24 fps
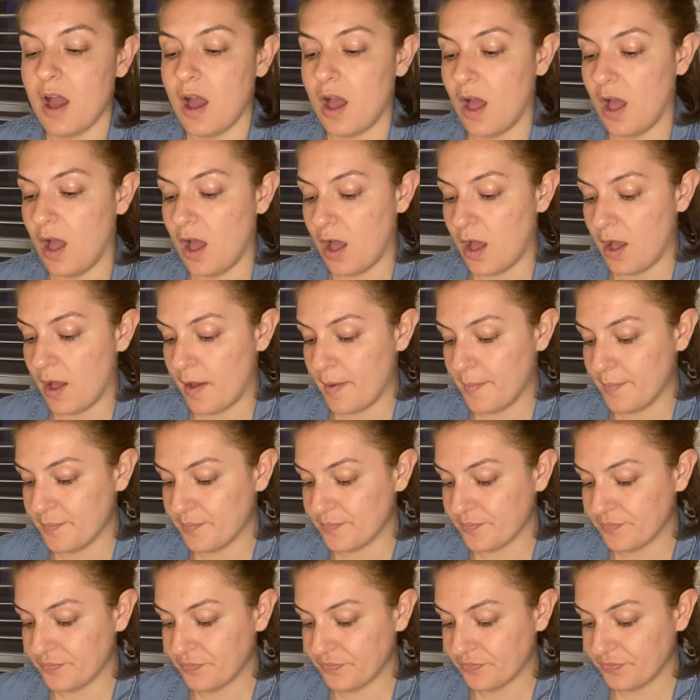
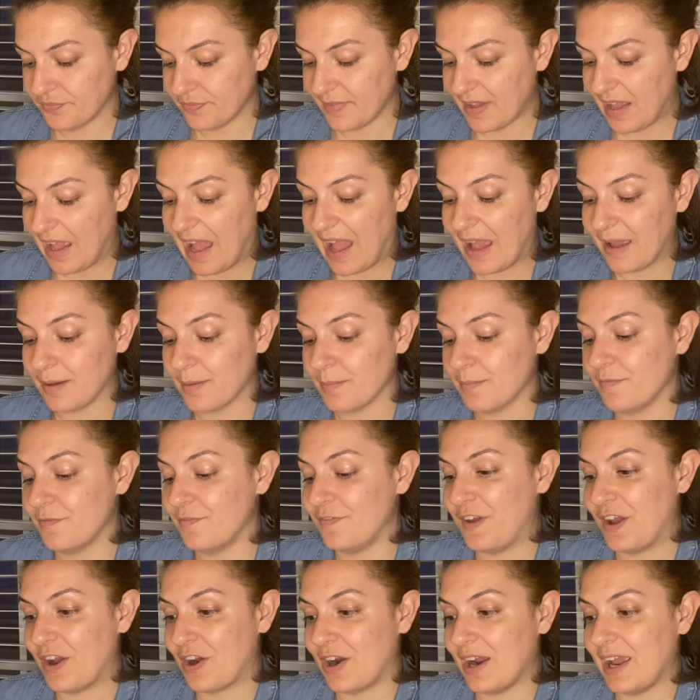I am
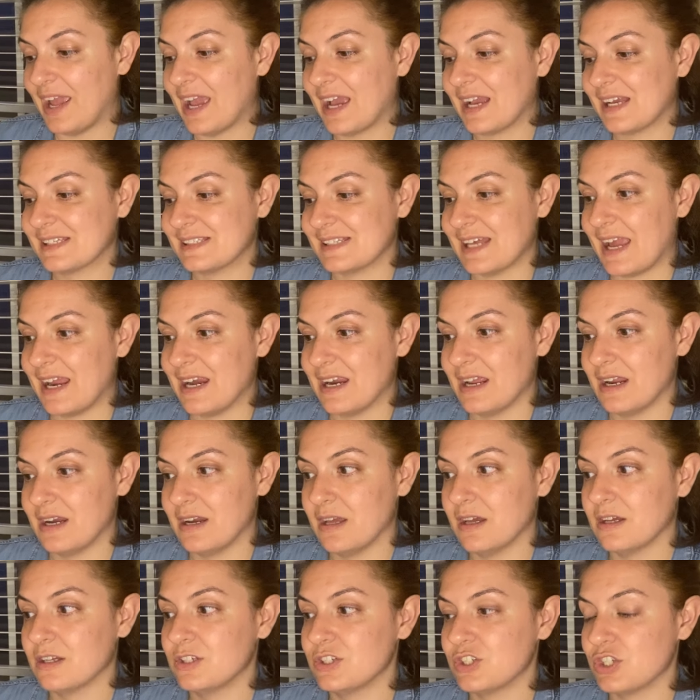very excited
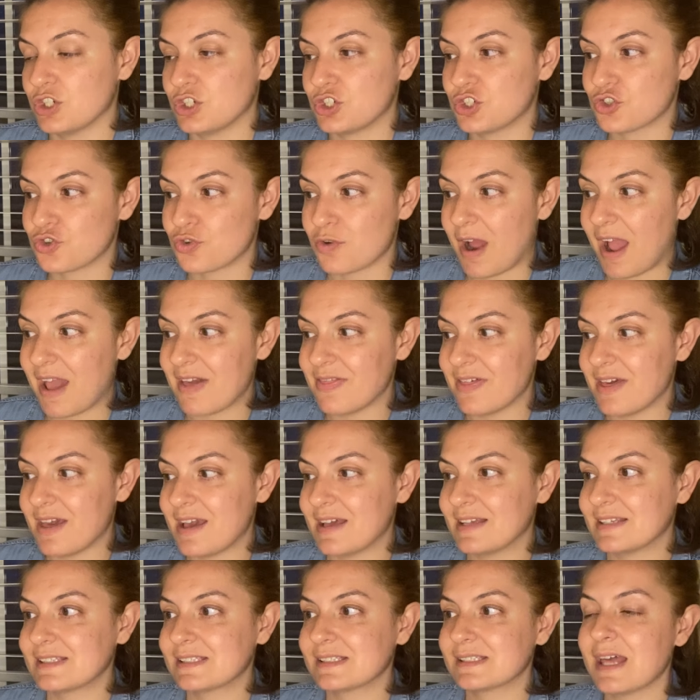to try
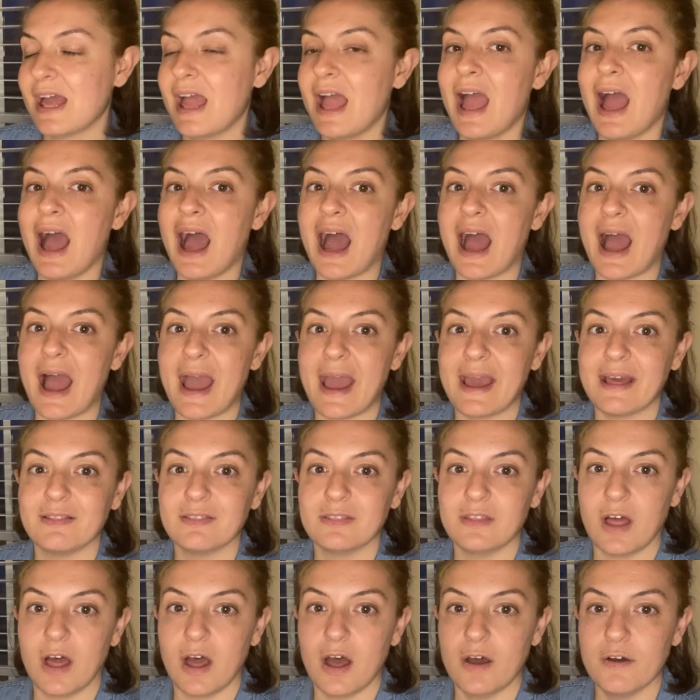this. I
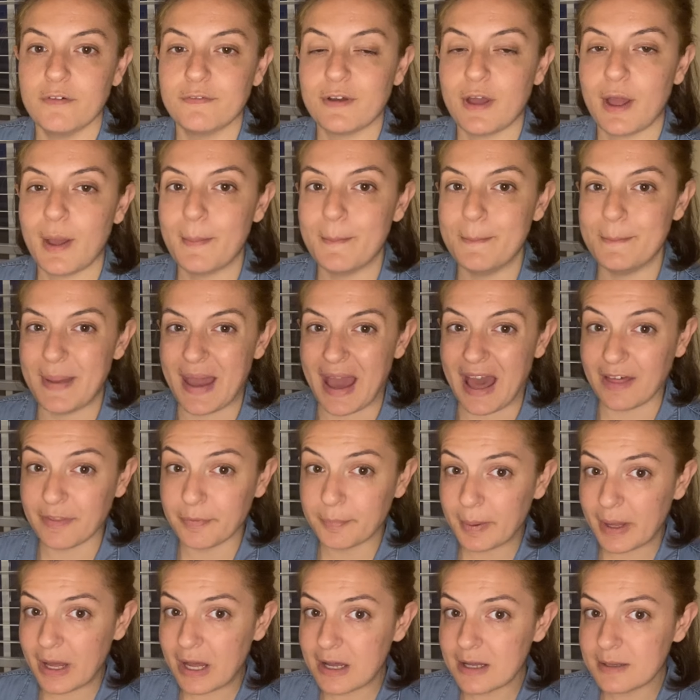love bath
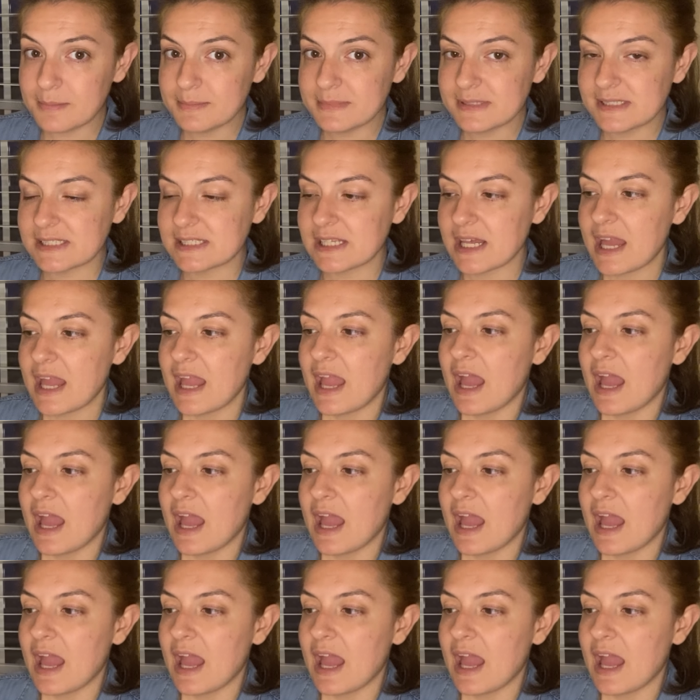bombs